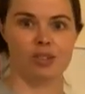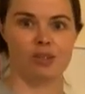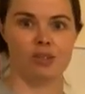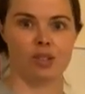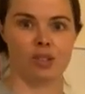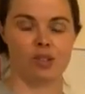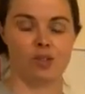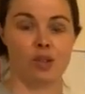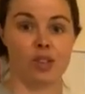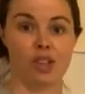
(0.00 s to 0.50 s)

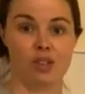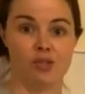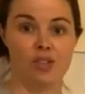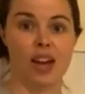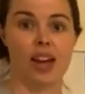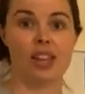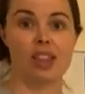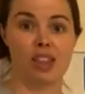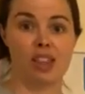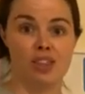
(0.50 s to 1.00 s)
First of all, let's
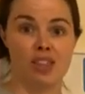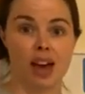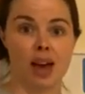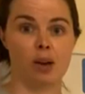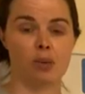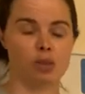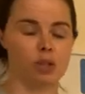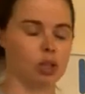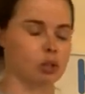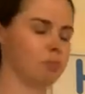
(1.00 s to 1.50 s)
find the
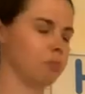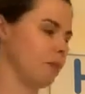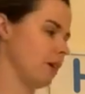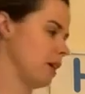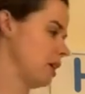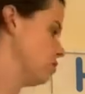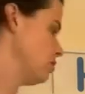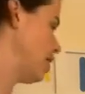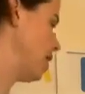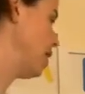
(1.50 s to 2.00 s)
thousands
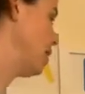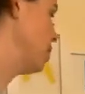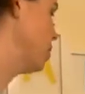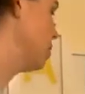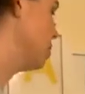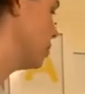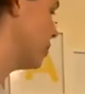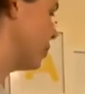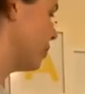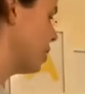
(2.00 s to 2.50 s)
place
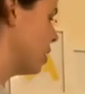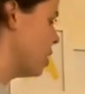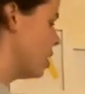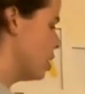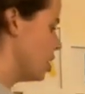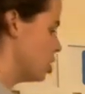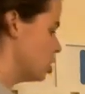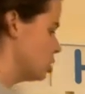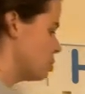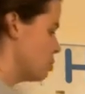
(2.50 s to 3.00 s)
values.
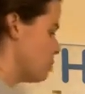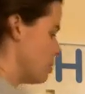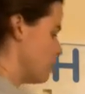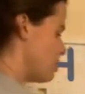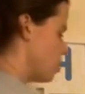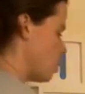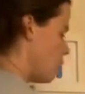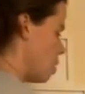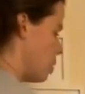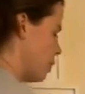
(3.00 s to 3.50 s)
So we've
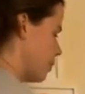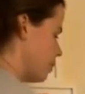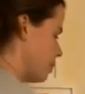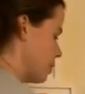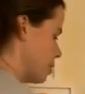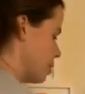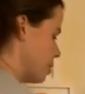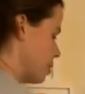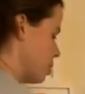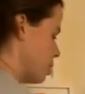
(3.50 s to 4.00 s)
got
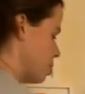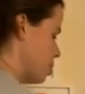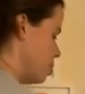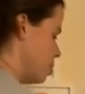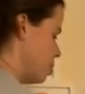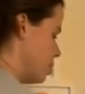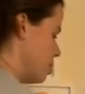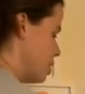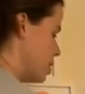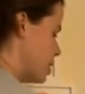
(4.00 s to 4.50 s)

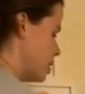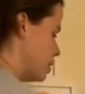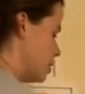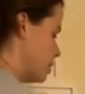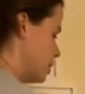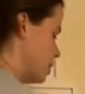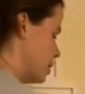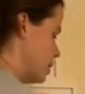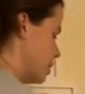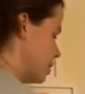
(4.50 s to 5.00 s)

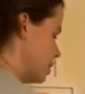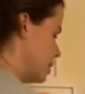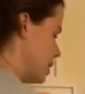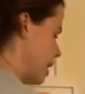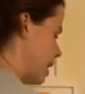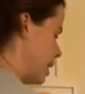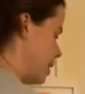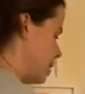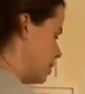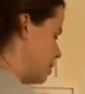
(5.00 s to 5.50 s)
units,
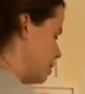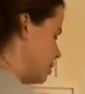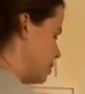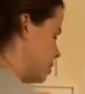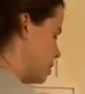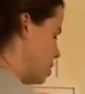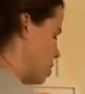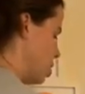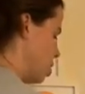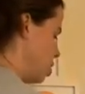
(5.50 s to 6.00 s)
tens,
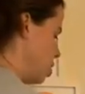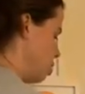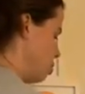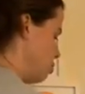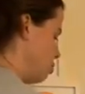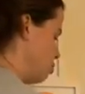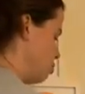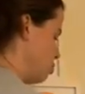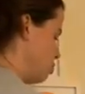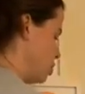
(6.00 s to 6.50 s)

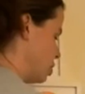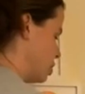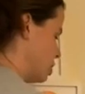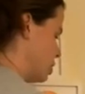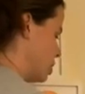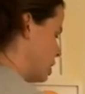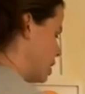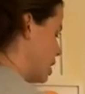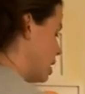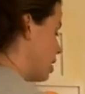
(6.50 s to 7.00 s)

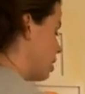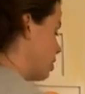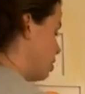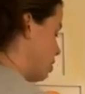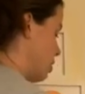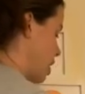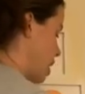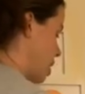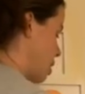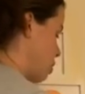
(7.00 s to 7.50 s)
hundreds,
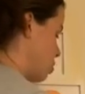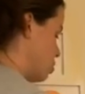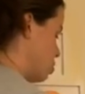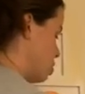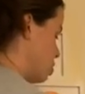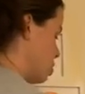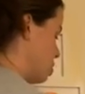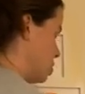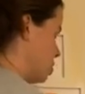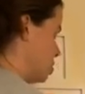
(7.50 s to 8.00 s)

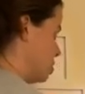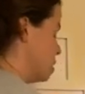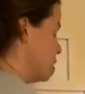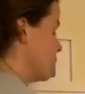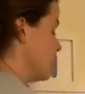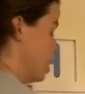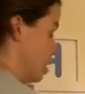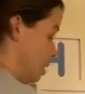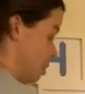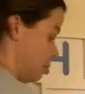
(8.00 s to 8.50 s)
thousands,
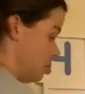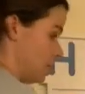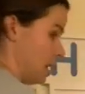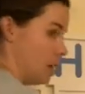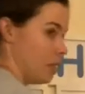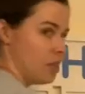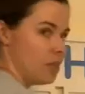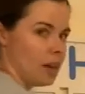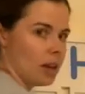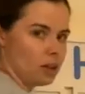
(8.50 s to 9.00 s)

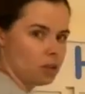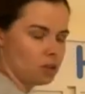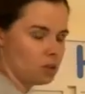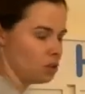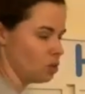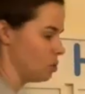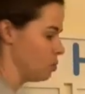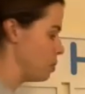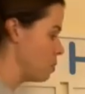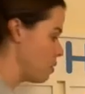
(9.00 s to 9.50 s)

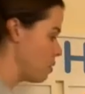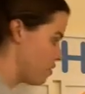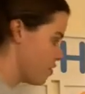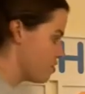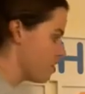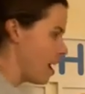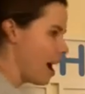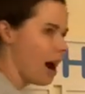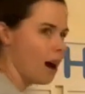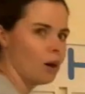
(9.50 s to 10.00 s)
10,000s, but we've
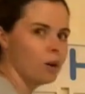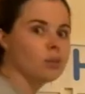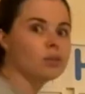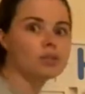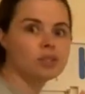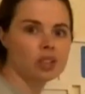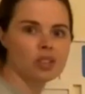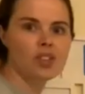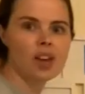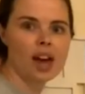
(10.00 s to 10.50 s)
found
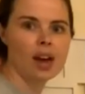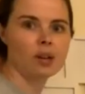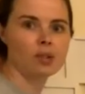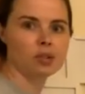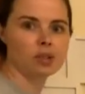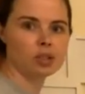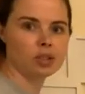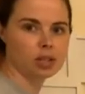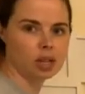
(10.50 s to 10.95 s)
the thousands.